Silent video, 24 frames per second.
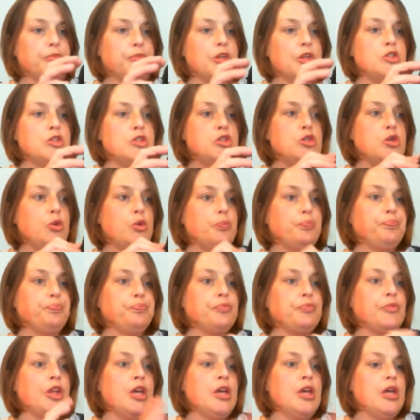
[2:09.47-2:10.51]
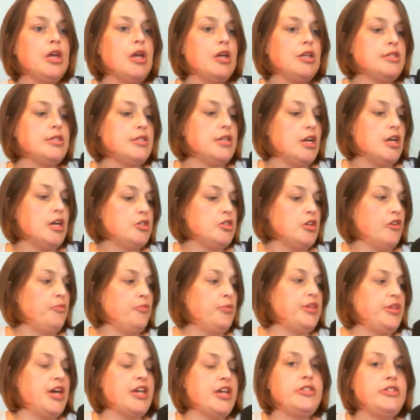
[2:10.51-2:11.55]
So, start off
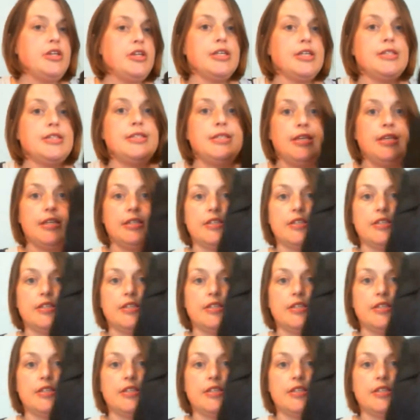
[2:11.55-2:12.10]
with, as you can see,